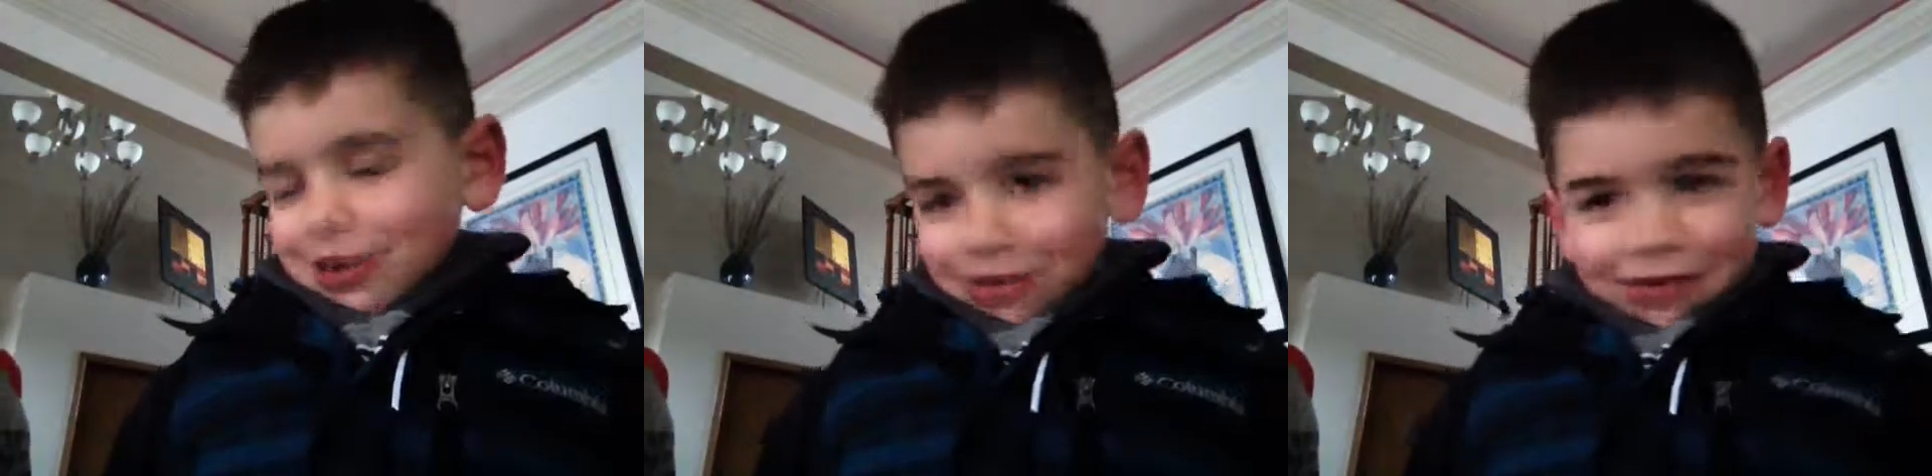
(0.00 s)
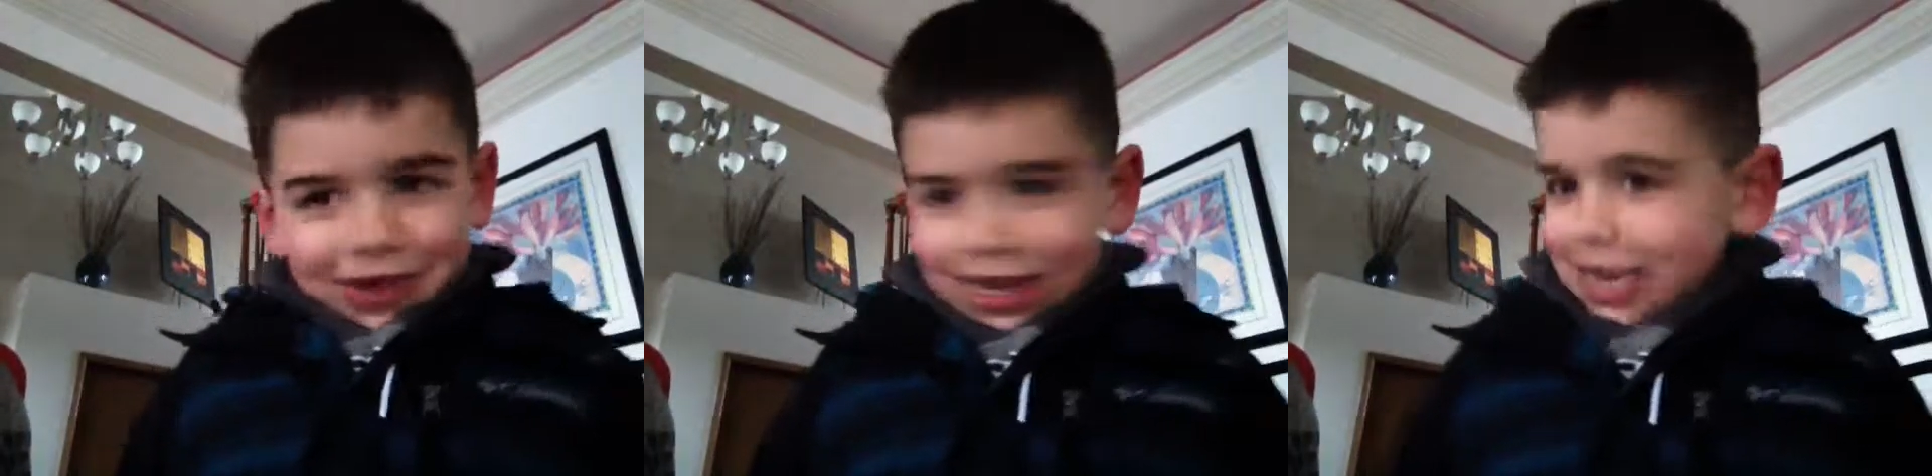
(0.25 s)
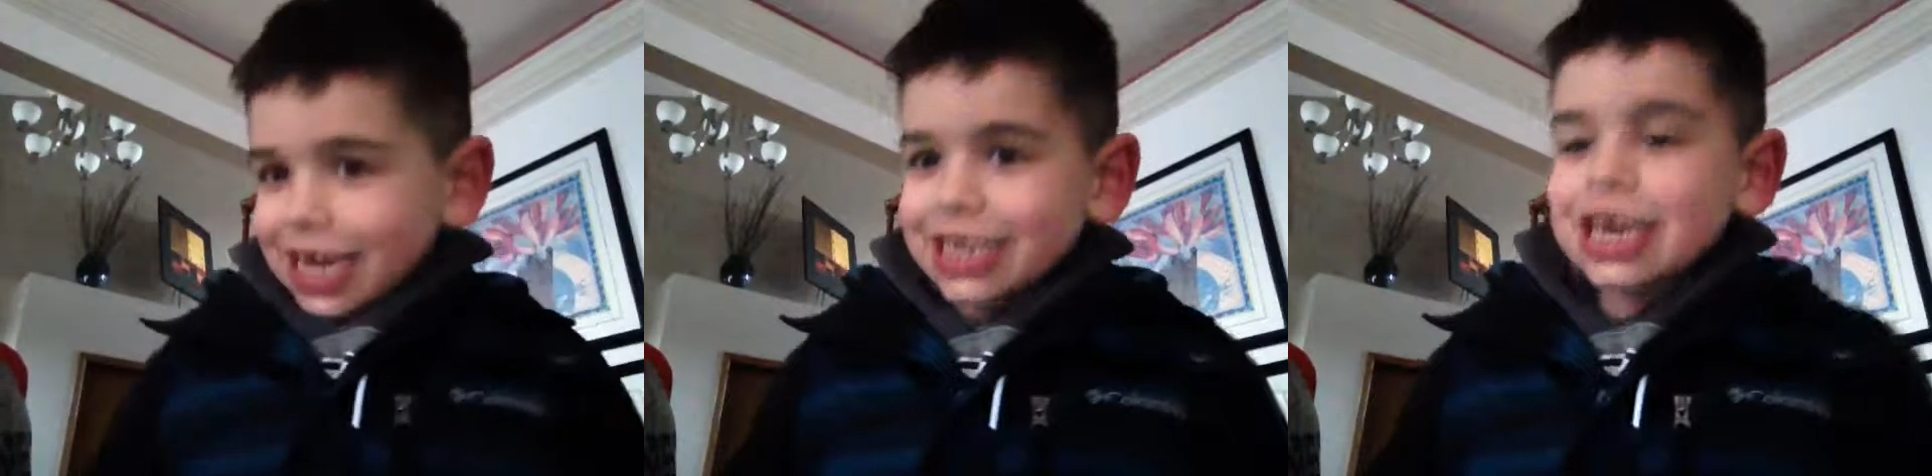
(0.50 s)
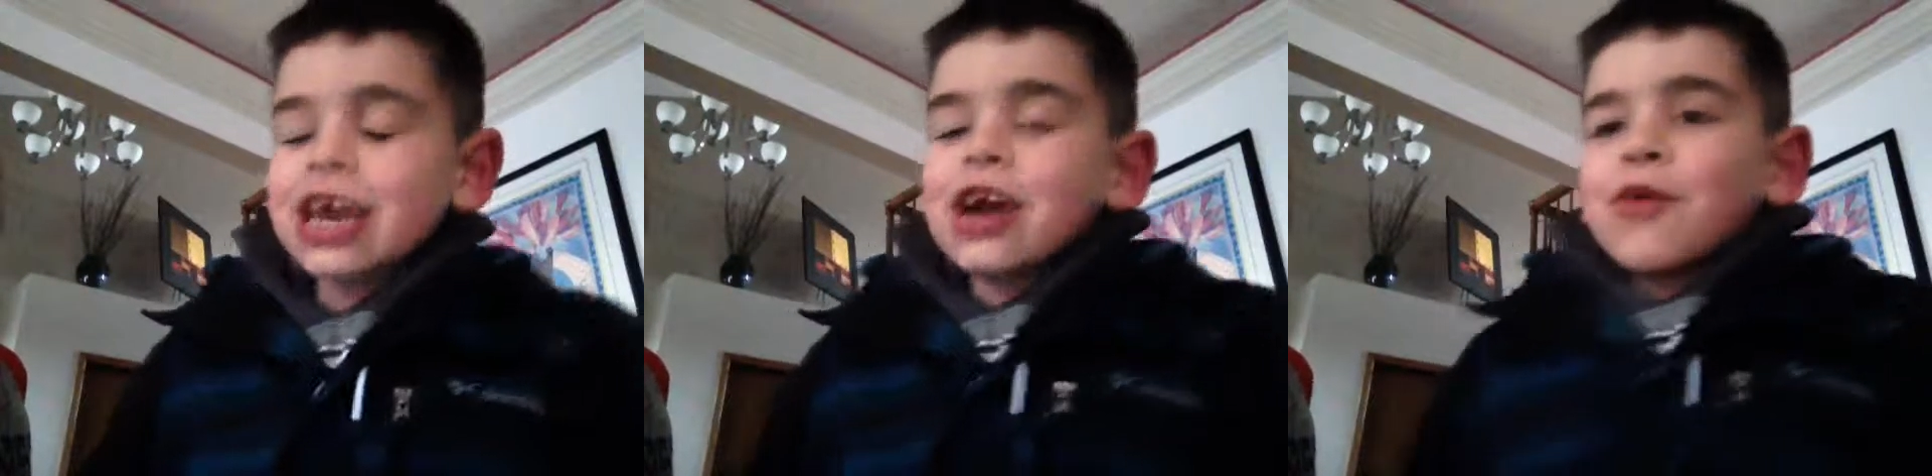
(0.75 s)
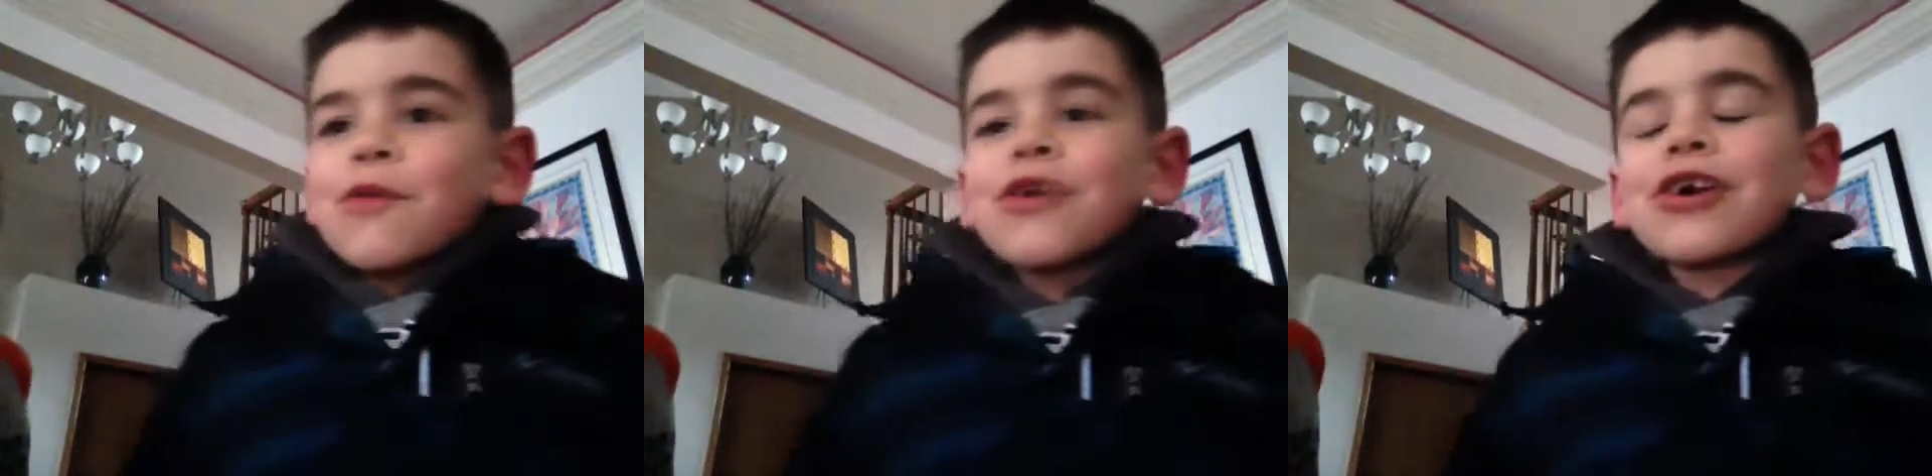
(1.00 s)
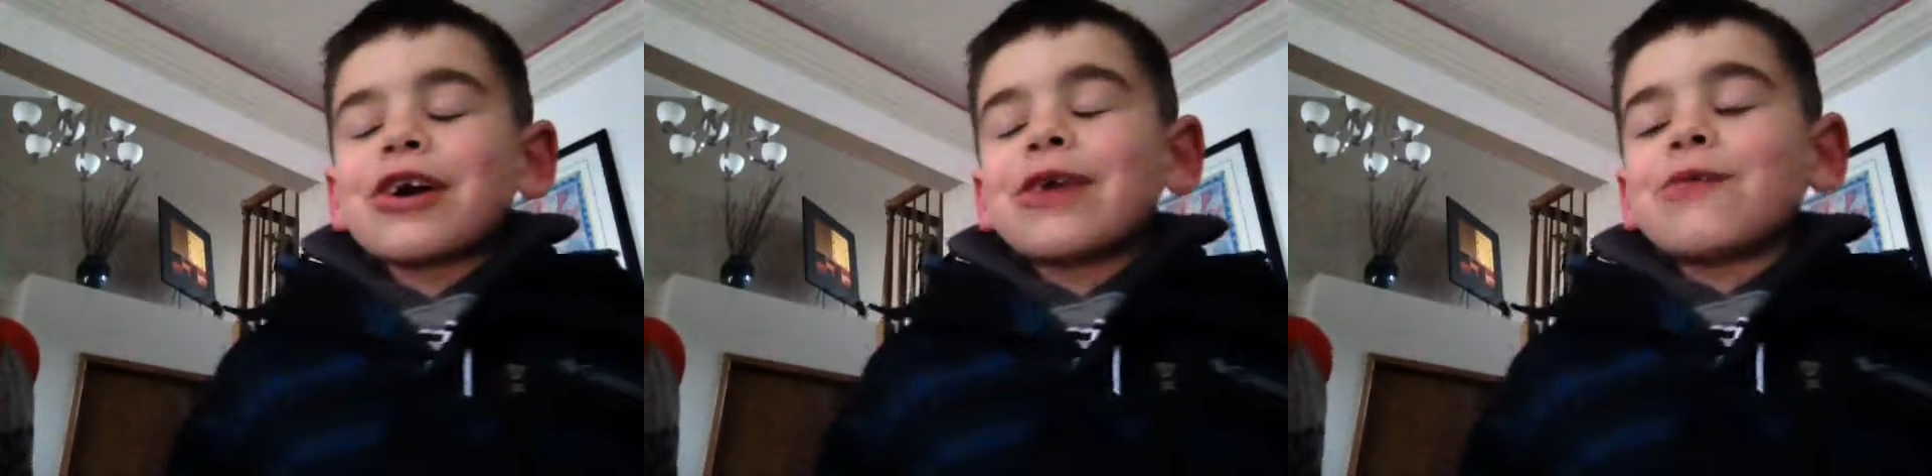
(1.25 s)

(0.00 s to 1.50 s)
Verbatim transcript: No, I can't. We're,